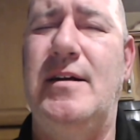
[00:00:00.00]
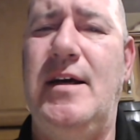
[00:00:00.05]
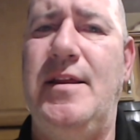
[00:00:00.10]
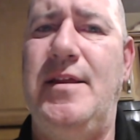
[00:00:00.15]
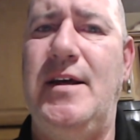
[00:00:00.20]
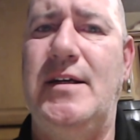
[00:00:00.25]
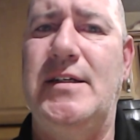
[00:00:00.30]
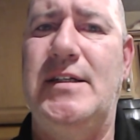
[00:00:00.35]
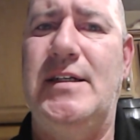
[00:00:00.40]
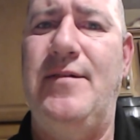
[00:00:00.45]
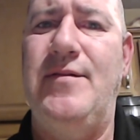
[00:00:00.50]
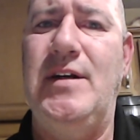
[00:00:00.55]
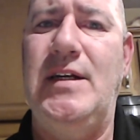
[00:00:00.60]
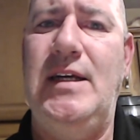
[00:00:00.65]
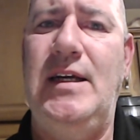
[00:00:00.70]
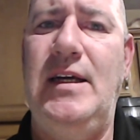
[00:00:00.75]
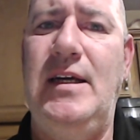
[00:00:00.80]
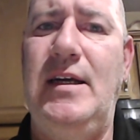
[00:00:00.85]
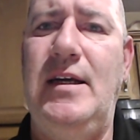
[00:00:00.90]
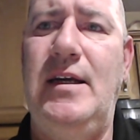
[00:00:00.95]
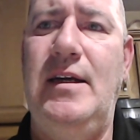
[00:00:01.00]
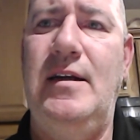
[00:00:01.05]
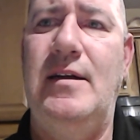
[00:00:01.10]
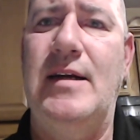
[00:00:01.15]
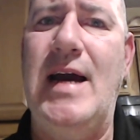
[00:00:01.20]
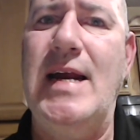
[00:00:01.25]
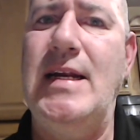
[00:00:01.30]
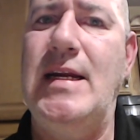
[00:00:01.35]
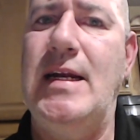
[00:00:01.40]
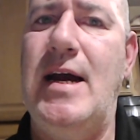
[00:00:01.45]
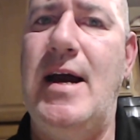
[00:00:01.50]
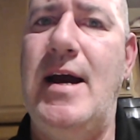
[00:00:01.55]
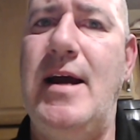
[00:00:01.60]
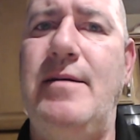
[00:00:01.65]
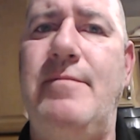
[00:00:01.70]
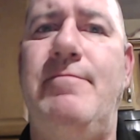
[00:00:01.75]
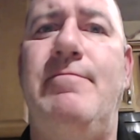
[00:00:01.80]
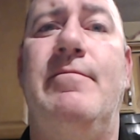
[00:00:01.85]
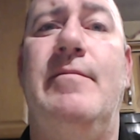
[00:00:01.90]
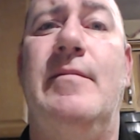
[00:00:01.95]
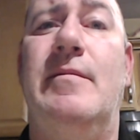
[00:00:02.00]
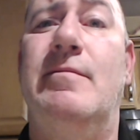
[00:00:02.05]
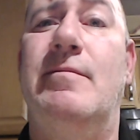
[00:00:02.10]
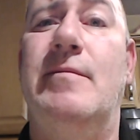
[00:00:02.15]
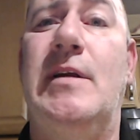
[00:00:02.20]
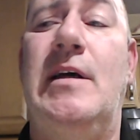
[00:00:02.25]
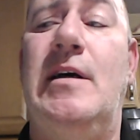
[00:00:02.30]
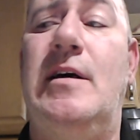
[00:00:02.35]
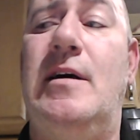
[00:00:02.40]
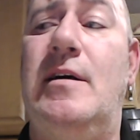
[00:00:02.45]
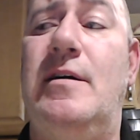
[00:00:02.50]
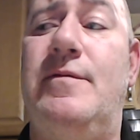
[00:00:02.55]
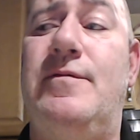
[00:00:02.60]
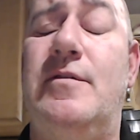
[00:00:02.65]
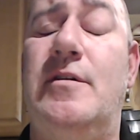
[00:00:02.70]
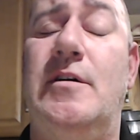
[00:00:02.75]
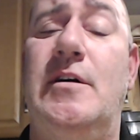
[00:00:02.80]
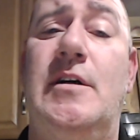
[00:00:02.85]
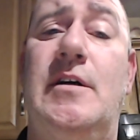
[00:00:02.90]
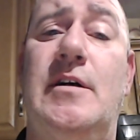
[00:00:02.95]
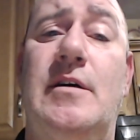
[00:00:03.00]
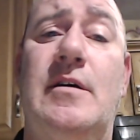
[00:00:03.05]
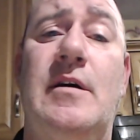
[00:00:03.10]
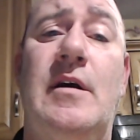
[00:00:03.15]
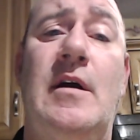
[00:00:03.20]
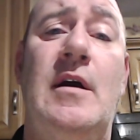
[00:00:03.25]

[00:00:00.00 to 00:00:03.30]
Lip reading: I think, $17.99 for